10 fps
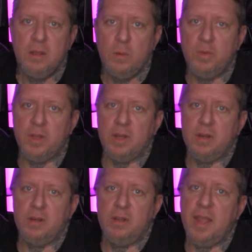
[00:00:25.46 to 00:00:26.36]
with a
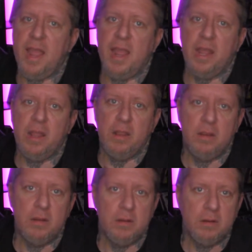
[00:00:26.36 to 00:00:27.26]
K.
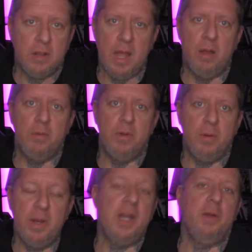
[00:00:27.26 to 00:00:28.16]
I don't know.
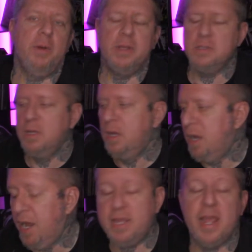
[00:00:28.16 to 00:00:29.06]
Anyways,
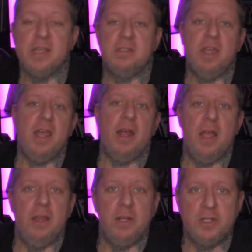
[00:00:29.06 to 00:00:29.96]
I can't stand
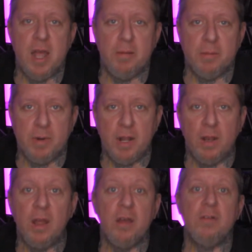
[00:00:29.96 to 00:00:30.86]
holiday shopping, but I
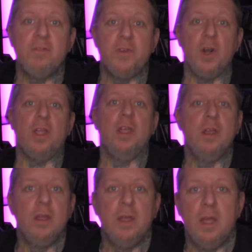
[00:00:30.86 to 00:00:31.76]
love turkey
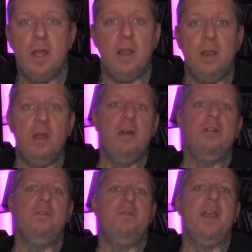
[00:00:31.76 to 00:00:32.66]
and I
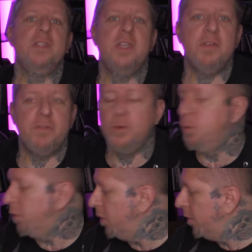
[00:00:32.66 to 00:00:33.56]
love Thanksgiving
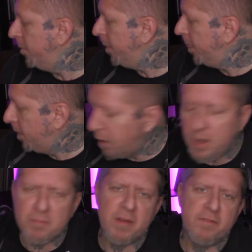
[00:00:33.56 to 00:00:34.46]
food. And I
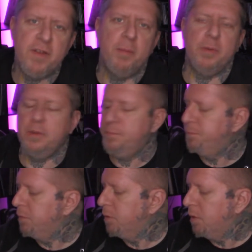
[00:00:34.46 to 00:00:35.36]
love my family.
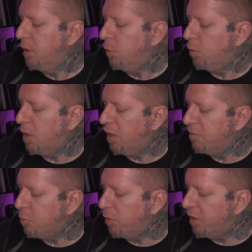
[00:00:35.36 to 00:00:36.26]
What I
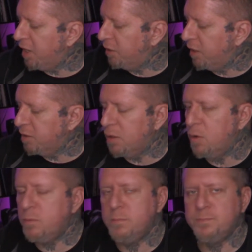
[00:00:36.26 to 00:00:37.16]
love more than anything,
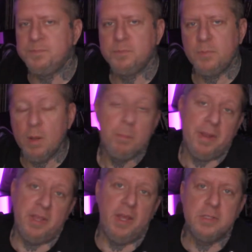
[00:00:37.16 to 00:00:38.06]
though, my
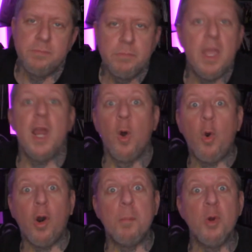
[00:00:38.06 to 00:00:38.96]
kids and
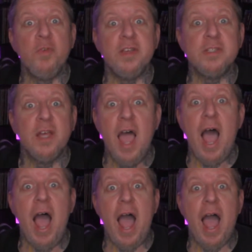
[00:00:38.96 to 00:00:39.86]
horror movies.
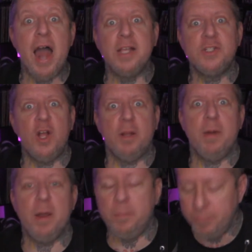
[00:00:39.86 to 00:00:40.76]
Haha, let's talk
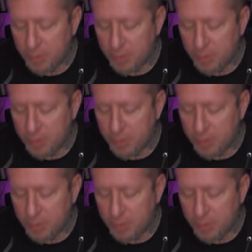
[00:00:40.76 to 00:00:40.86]
about them.